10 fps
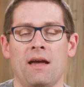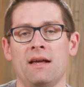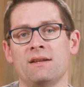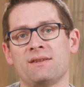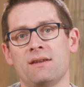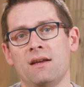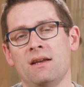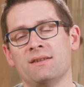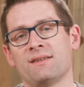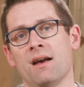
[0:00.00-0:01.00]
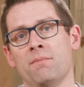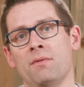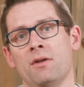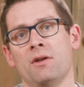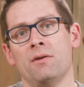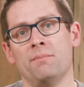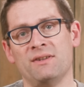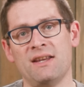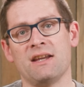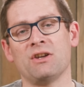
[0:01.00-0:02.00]
And in, in some
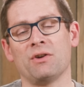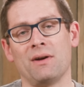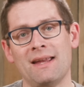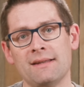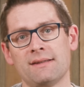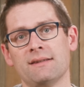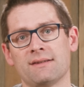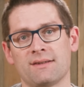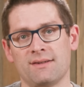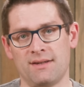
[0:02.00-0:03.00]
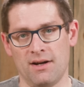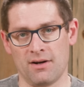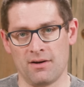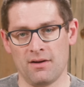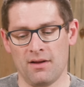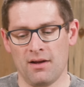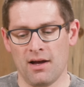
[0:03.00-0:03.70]
particular instances here,